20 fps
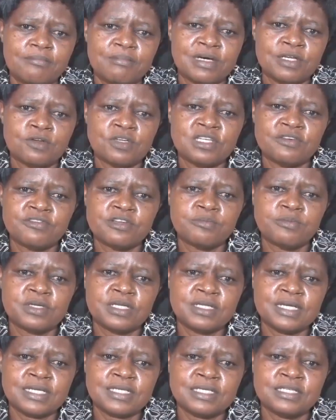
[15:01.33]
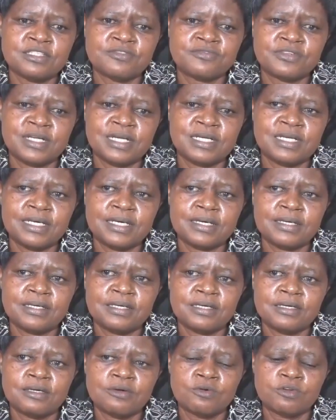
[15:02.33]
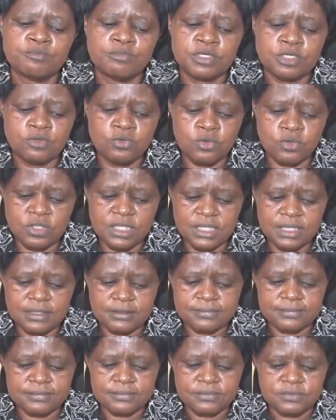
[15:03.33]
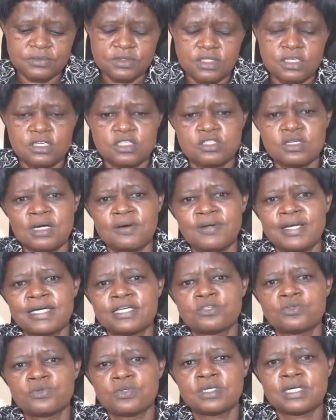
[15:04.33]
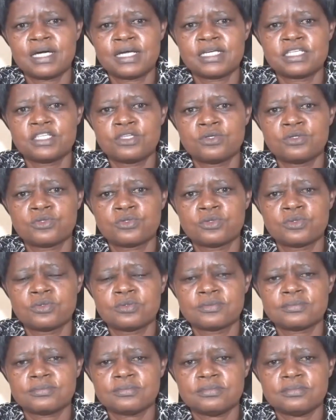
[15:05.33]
but not everybody that is friendly will be good. So I would like to encourage you to